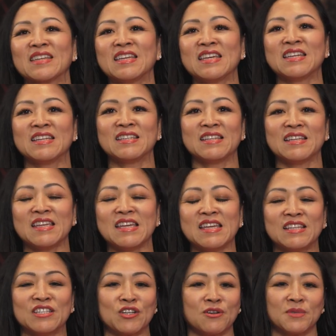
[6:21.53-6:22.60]

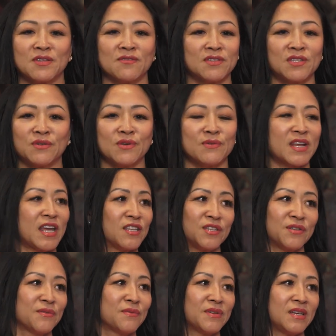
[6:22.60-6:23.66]
in terms of doing what I
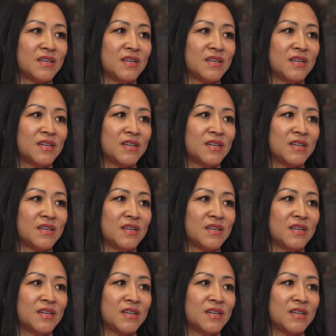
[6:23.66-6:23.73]
do.